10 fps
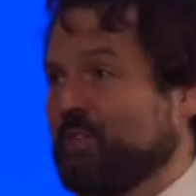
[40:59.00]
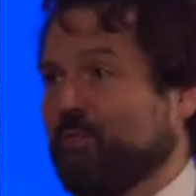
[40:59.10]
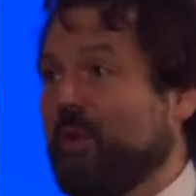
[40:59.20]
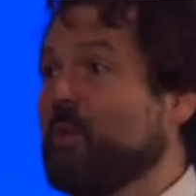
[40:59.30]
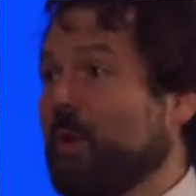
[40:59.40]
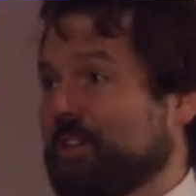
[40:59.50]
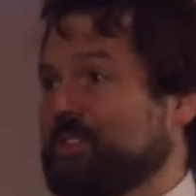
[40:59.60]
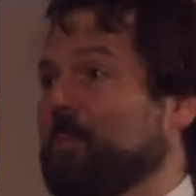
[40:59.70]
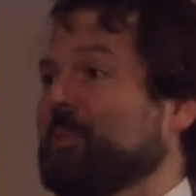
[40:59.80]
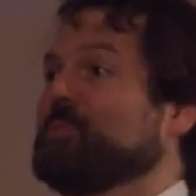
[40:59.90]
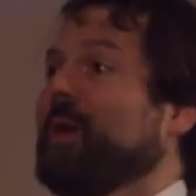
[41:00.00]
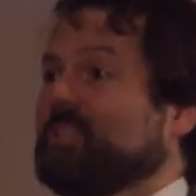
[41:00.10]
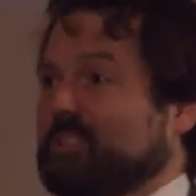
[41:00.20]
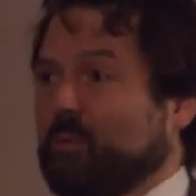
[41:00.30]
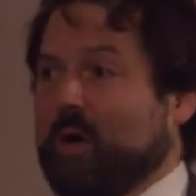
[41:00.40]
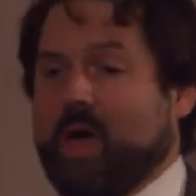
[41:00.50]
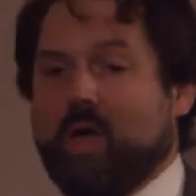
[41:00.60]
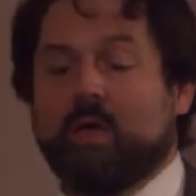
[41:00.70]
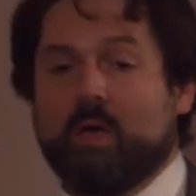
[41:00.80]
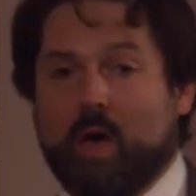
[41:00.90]
it's a very well-established pattern
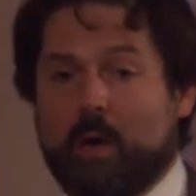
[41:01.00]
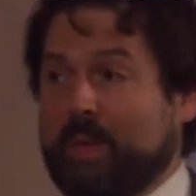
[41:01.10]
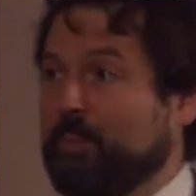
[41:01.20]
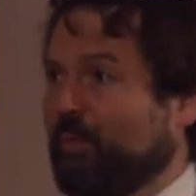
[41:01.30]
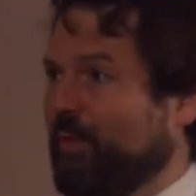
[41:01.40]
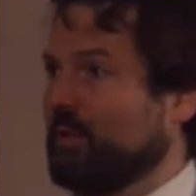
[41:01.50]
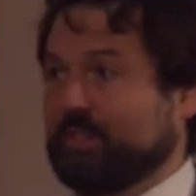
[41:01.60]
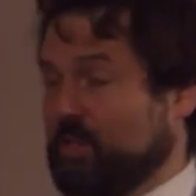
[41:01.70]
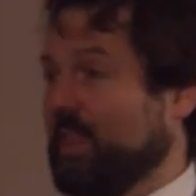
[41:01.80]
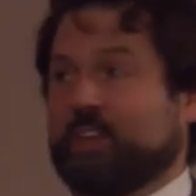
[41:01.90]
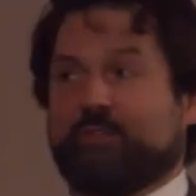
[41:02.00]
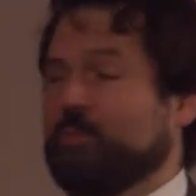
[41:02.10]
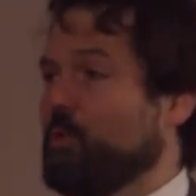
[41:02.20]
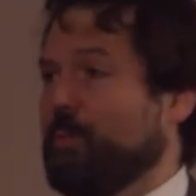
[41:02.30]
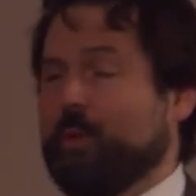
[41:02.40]
where people felt disconnected from